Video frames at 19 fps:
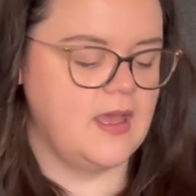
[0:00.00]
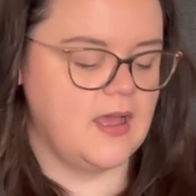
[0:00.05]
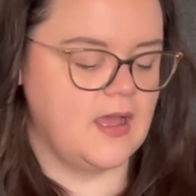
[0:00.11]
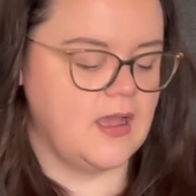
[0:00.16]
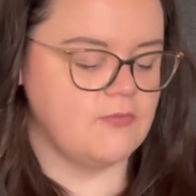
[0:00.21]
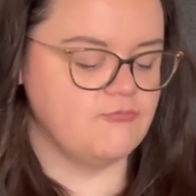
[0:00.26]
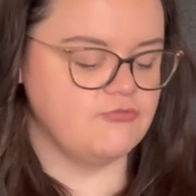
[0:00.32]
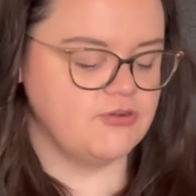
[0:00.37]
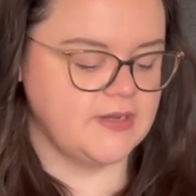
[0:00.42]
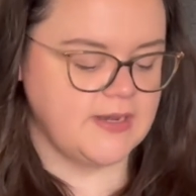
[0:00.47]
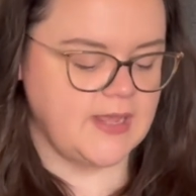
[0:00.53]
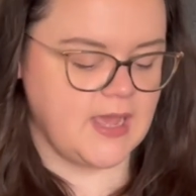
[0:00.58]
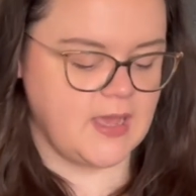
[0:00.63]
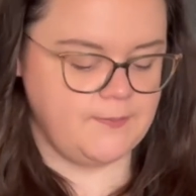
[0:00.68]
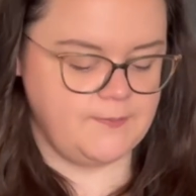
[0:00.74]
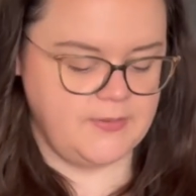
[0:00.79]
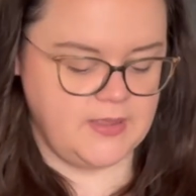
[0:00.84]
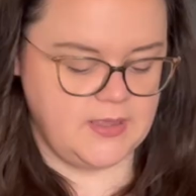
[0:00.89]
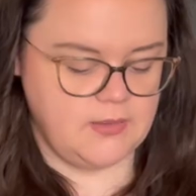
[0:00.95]
I'm really
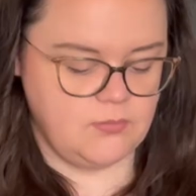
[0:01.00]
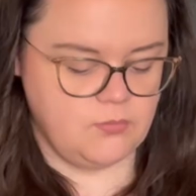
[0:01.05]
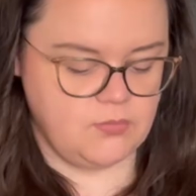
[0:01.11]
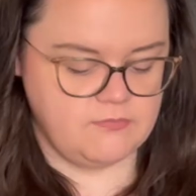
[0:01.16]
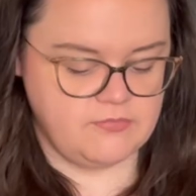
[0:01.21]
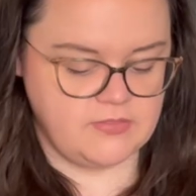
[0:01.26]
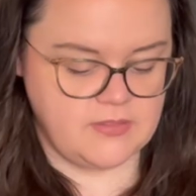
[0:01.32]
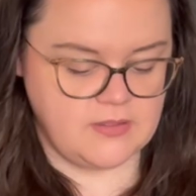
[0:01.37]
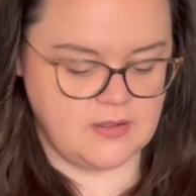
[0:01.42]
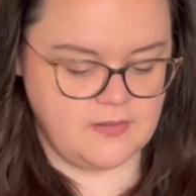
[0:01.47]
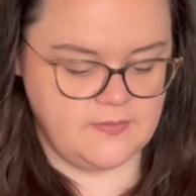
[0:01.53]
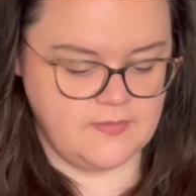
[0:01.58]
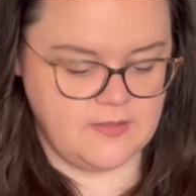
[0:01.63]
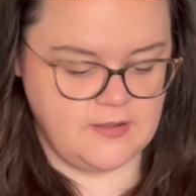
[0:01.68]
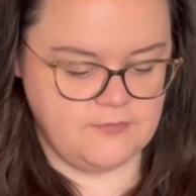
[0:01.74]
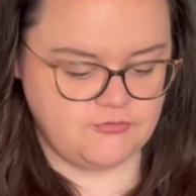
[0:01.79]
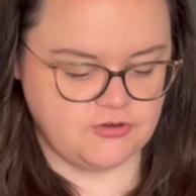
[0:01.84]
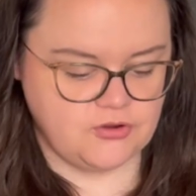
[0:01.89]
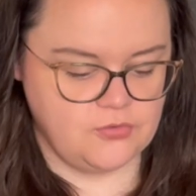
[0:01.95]
happy with the yarn that
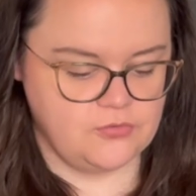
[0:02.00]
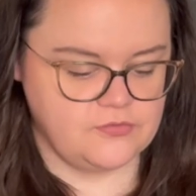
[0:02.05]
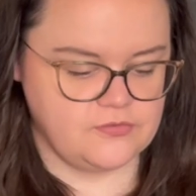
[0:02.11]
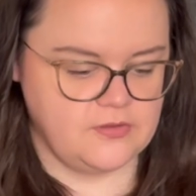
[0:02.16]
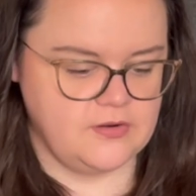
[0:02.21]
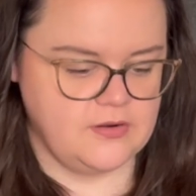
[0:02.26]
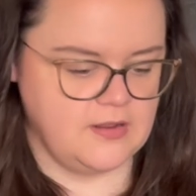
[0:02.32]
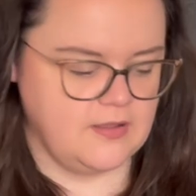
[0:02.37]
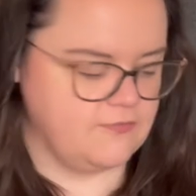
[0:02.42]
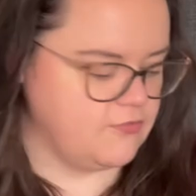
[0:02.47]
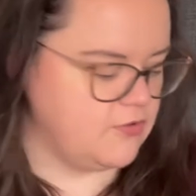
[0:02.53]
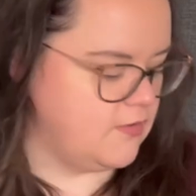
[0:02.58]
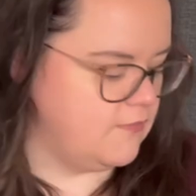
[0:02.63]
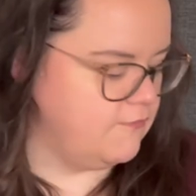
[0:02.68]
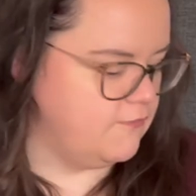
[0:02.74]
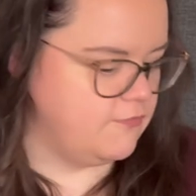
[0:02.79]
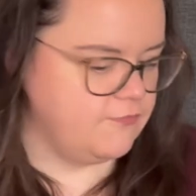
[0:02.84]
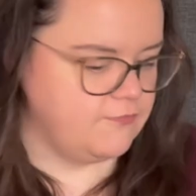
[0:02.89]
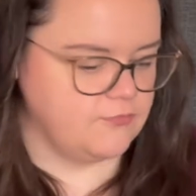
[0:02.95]
I've chosen. I've
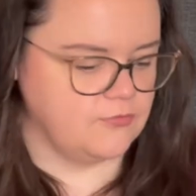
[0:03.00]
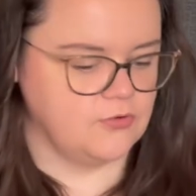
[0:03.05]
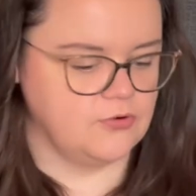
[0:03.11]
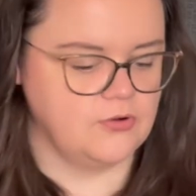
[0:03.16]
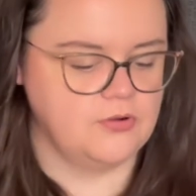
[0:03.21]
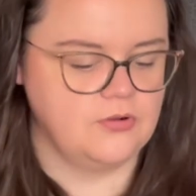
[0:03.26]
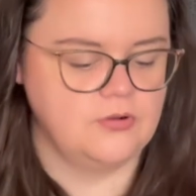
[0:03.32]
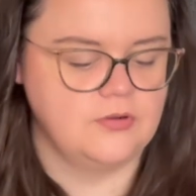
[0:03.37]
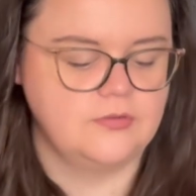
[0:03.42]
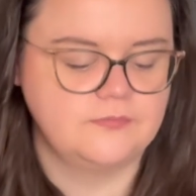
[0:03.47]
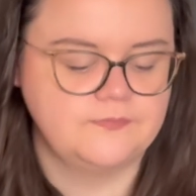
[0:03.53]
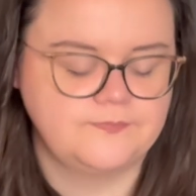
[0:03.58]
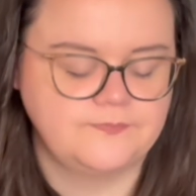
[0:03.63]
gone for